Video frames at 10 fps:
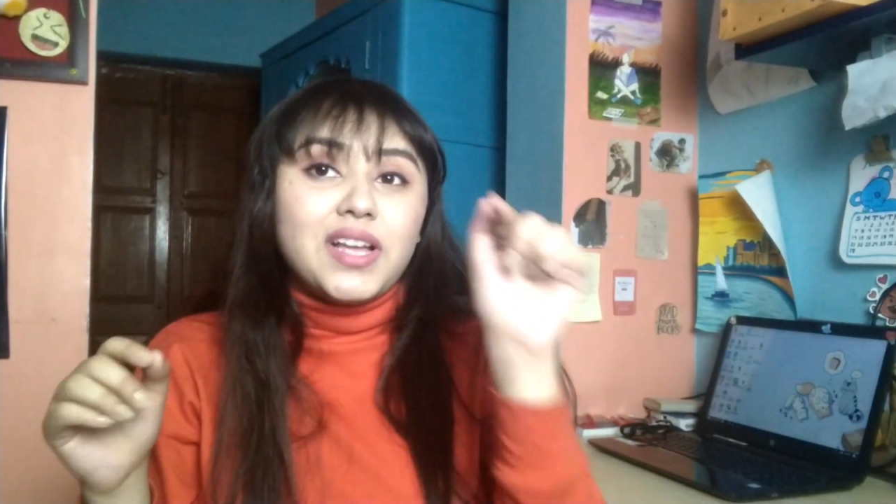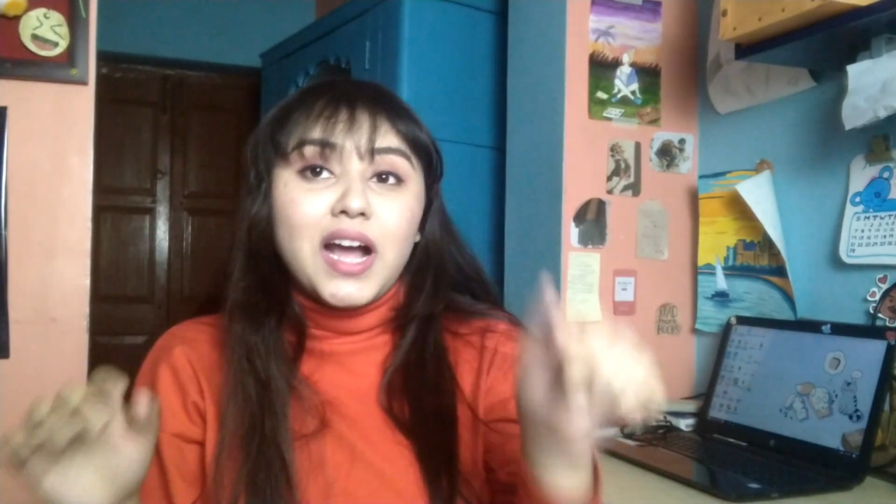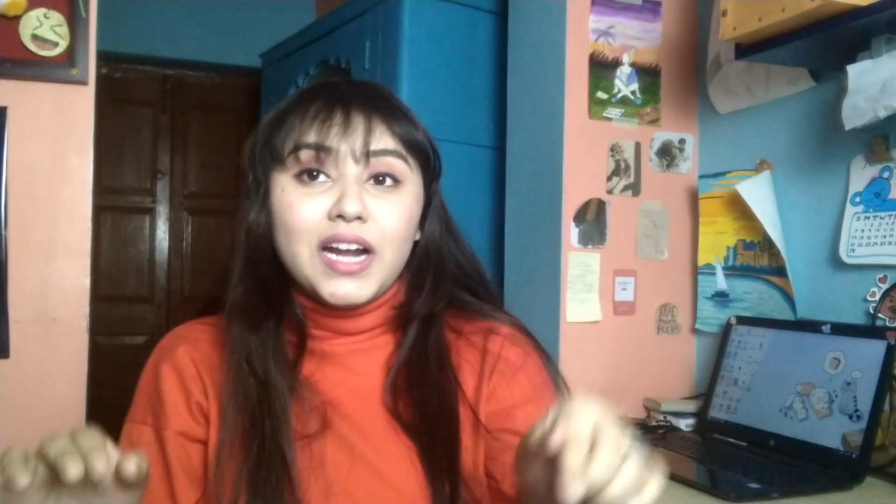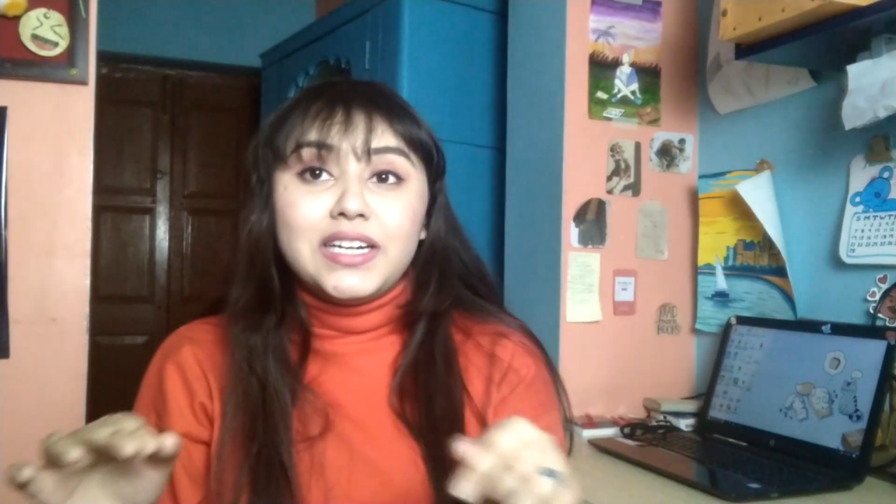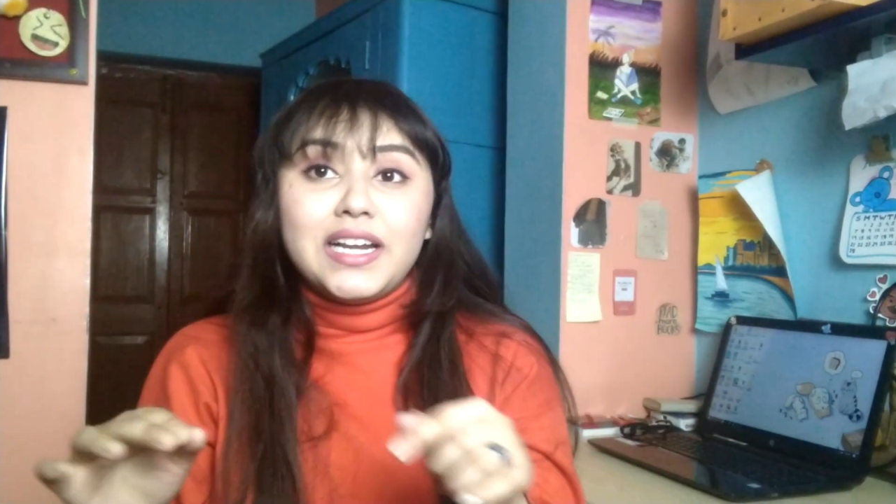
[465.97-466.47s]

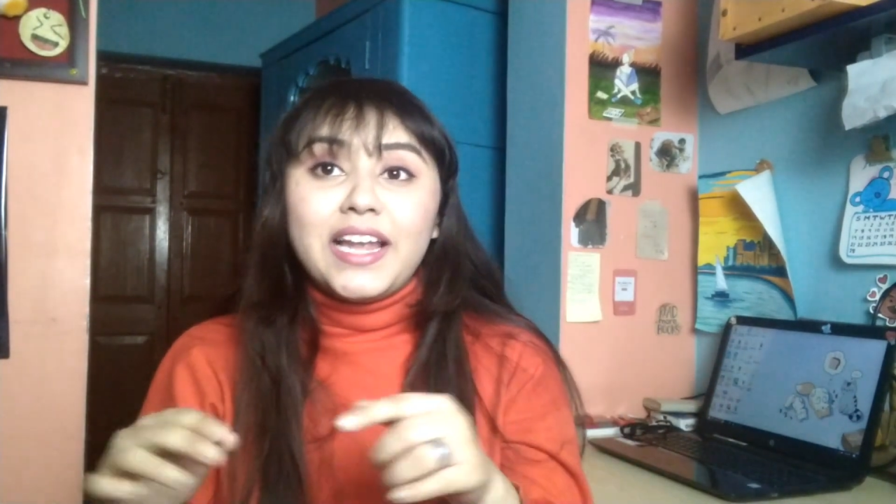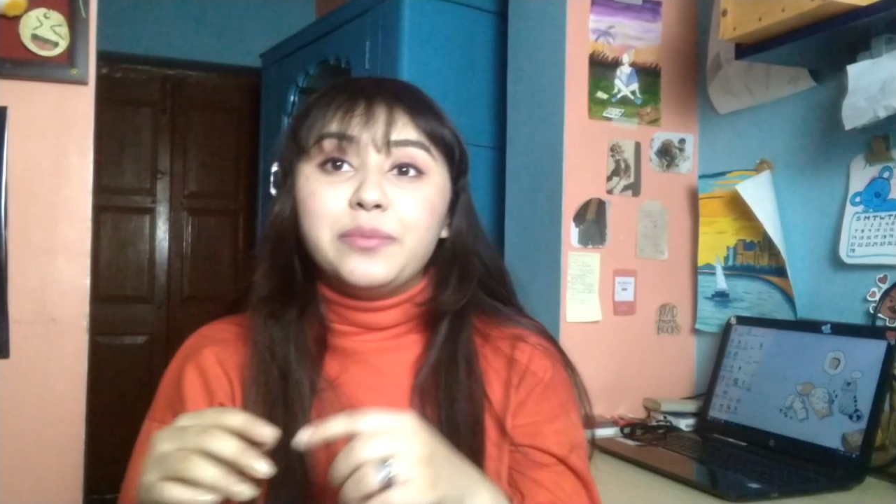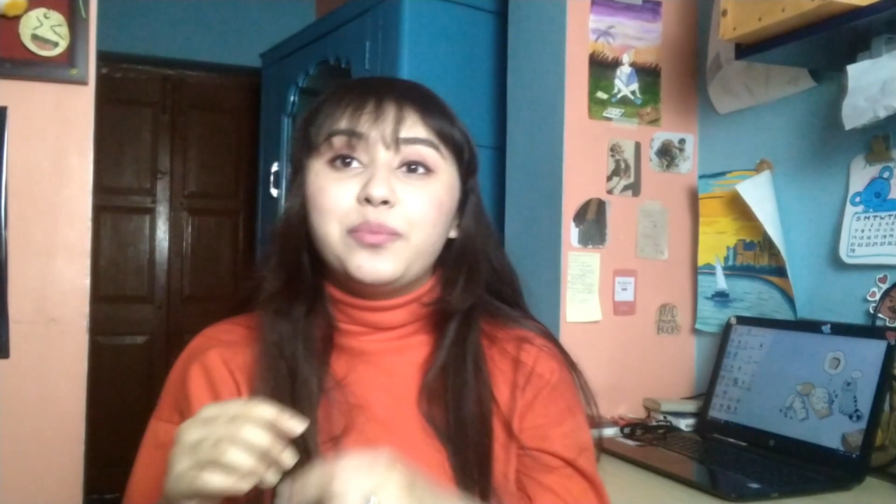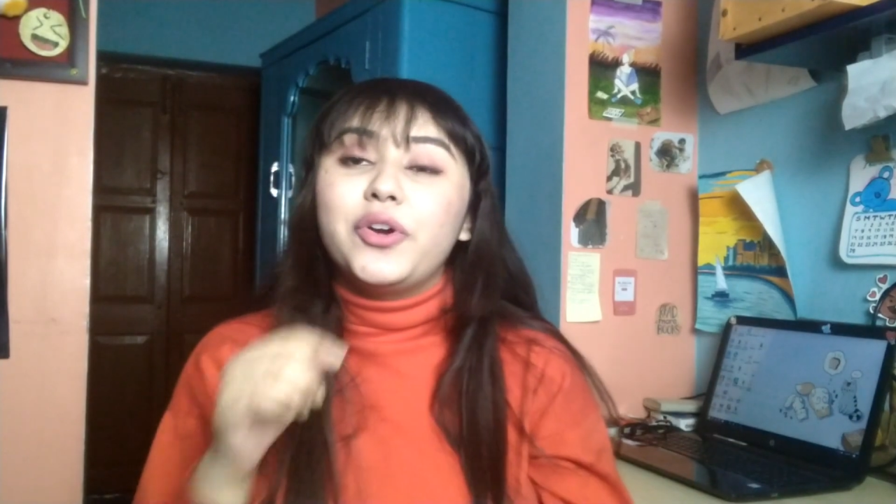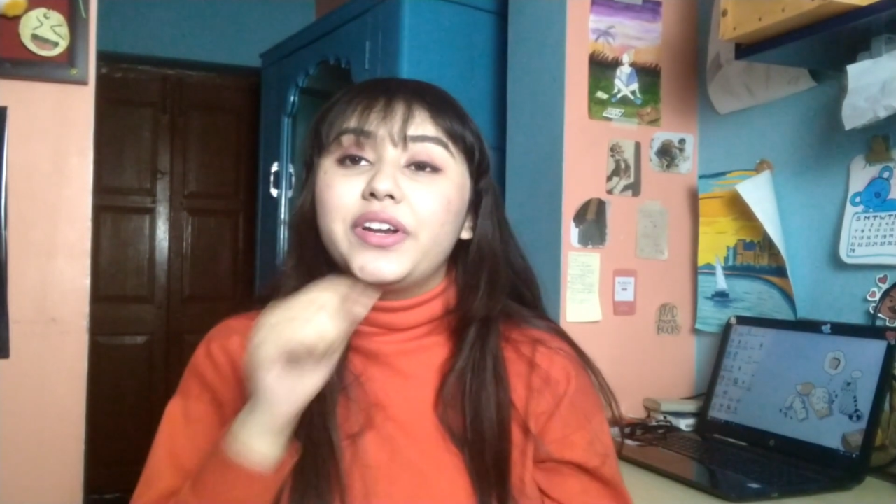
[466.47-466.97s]
the
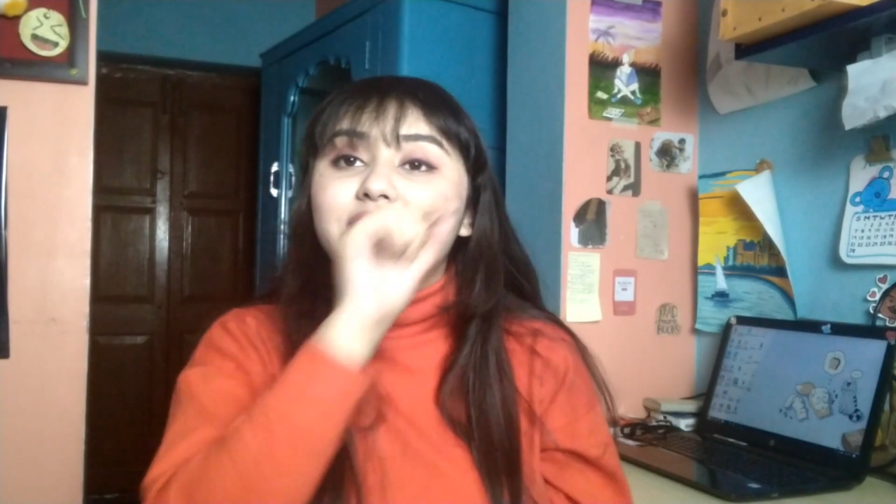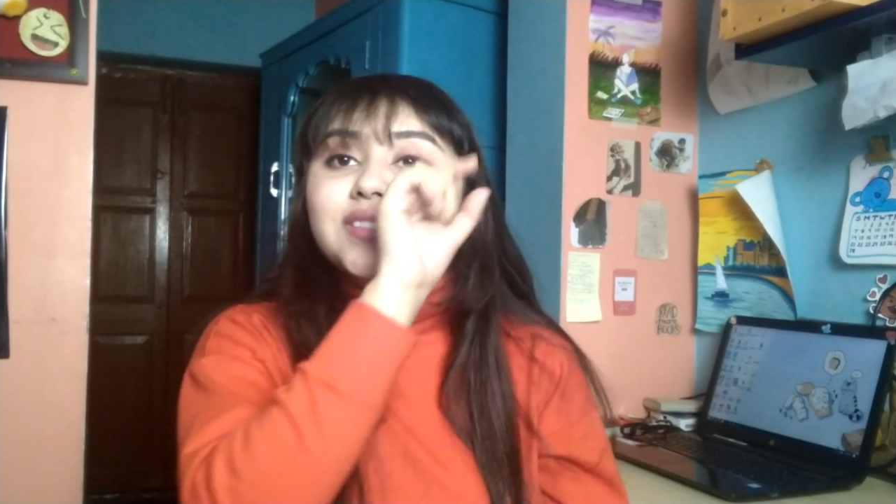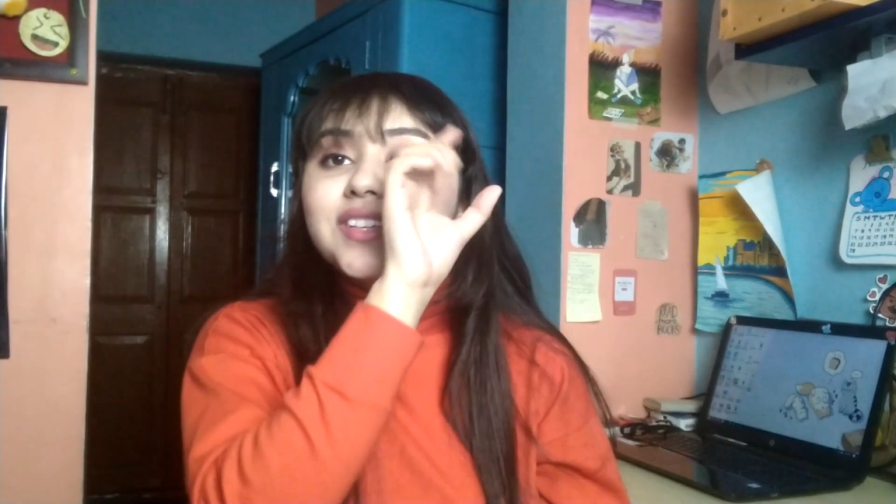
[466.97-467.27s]
underlined points,